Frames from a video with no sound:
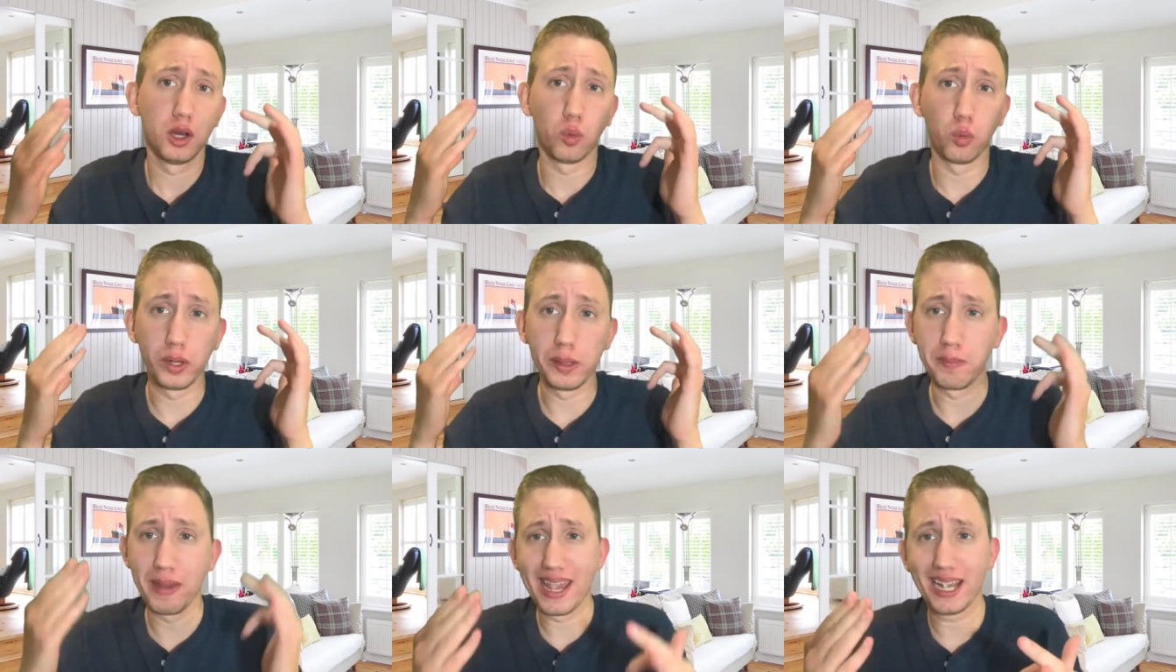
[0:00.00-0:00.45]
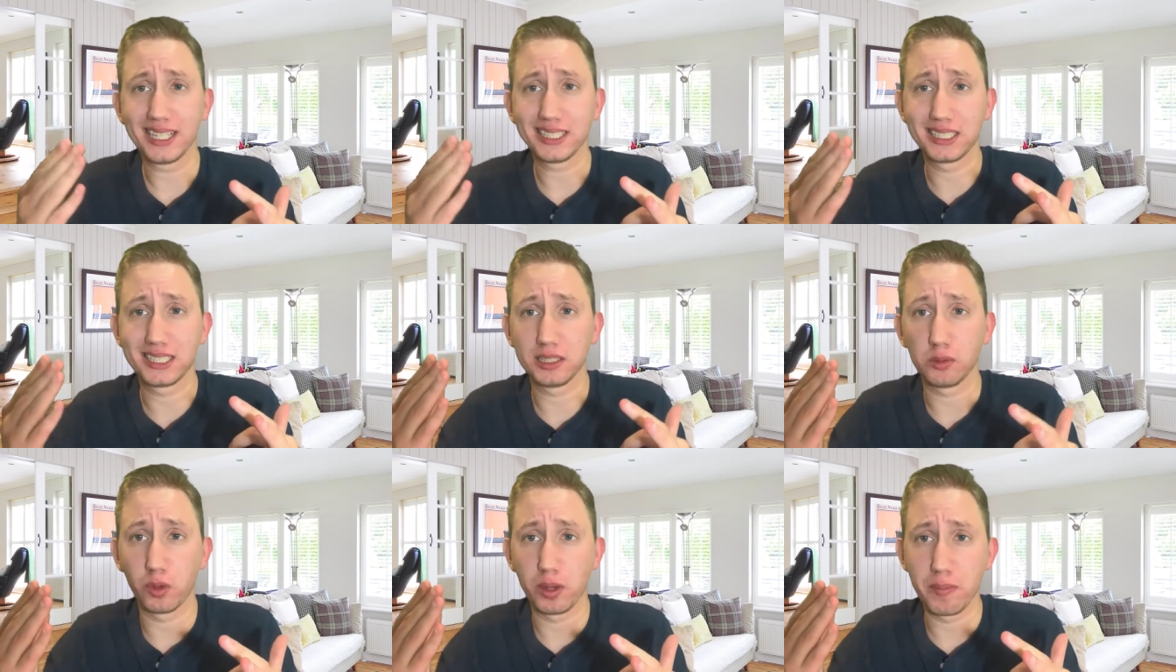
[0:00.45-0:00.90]
We make
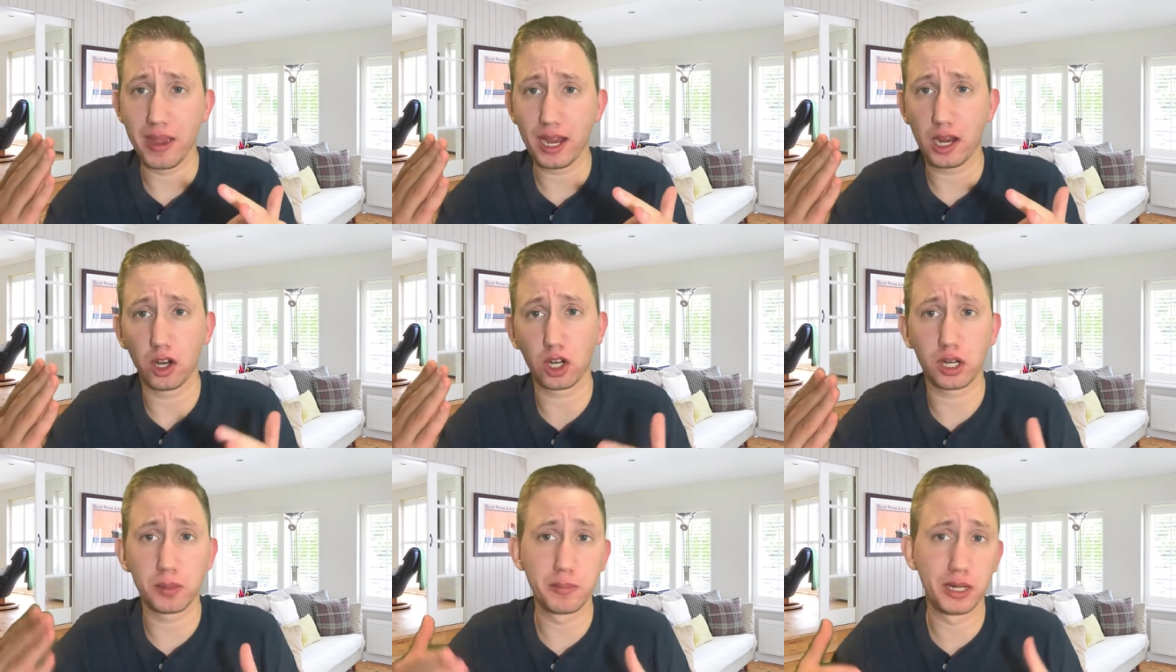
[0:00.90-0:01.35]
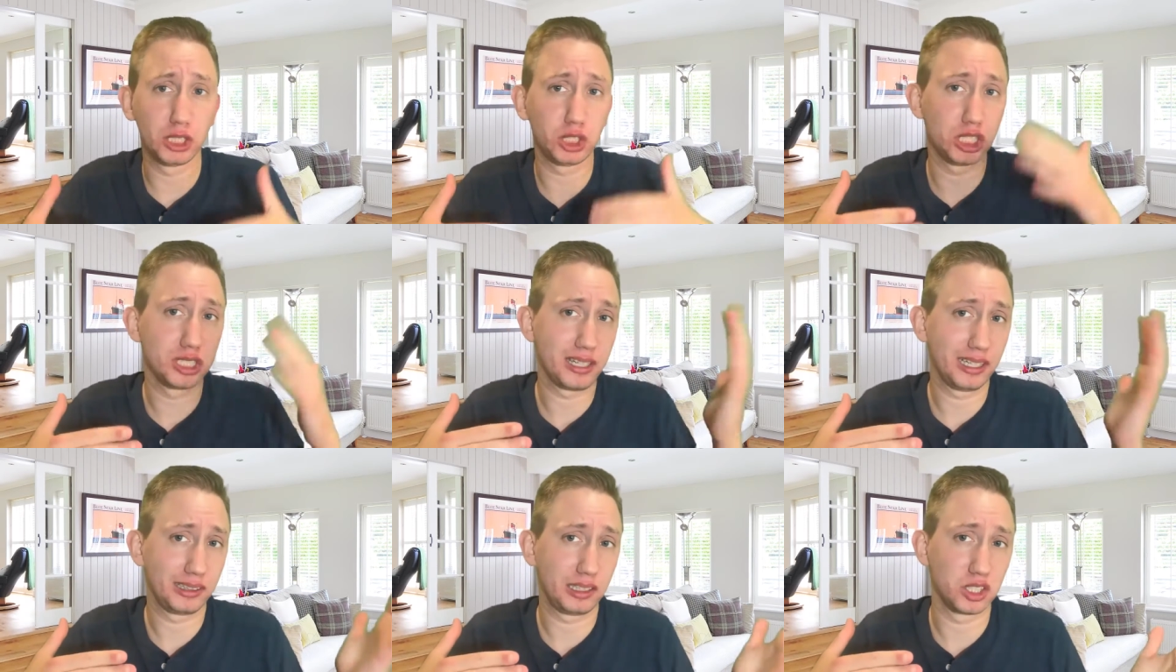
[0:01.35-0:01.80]
our
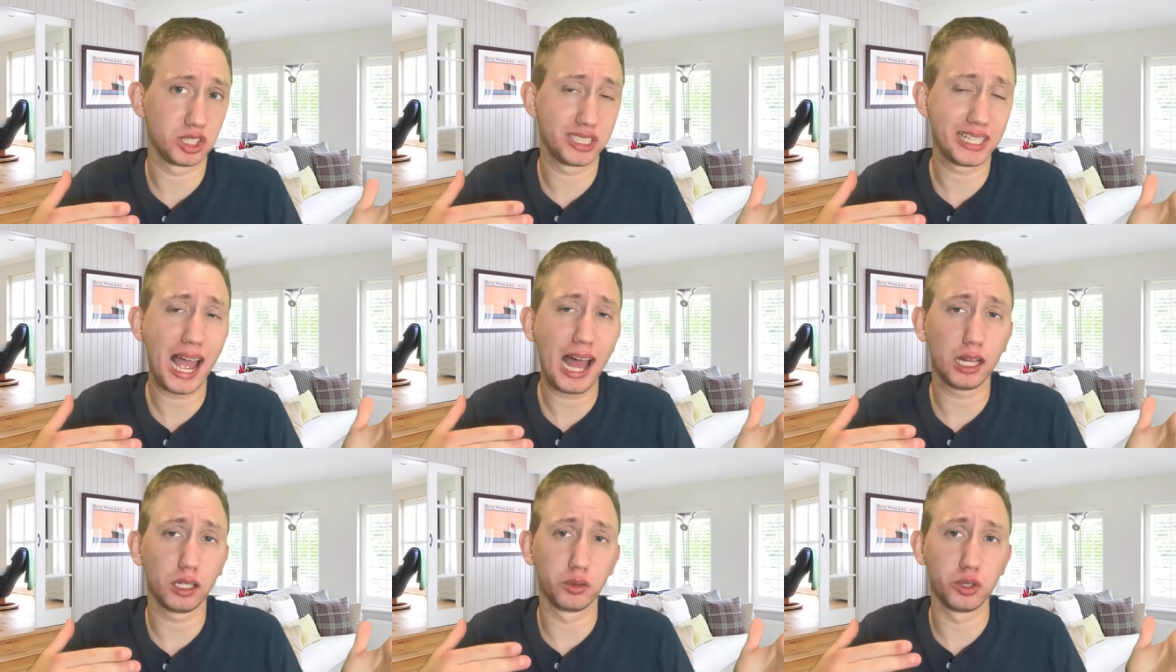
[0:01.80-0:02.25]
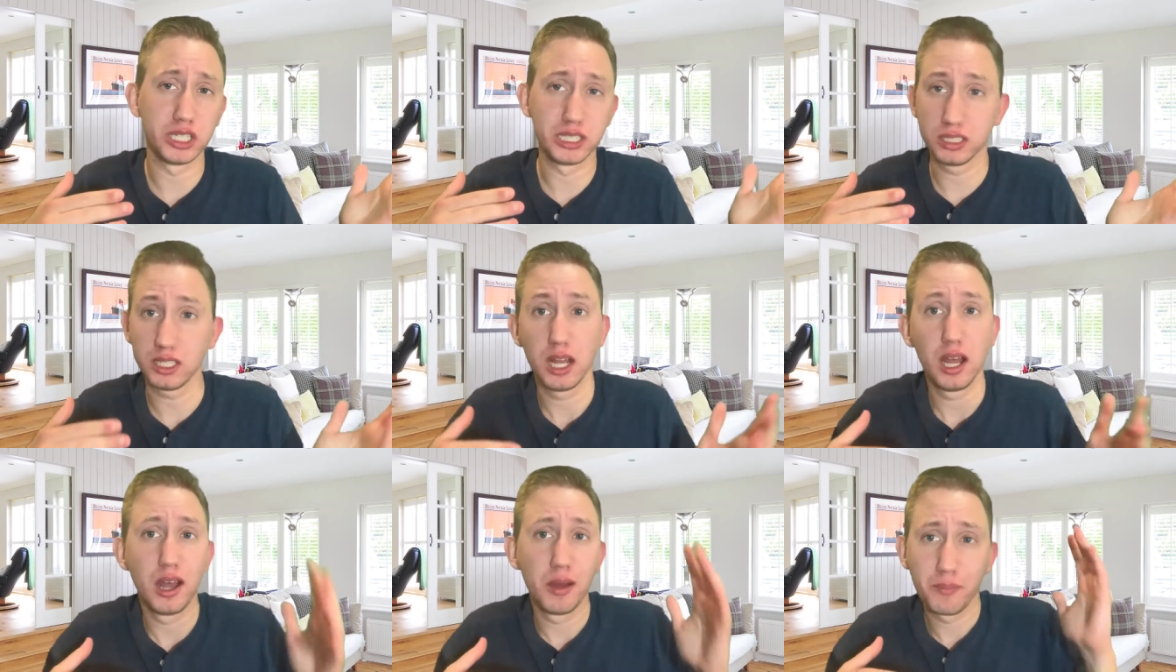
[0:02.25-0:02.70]
commissions like their salaries,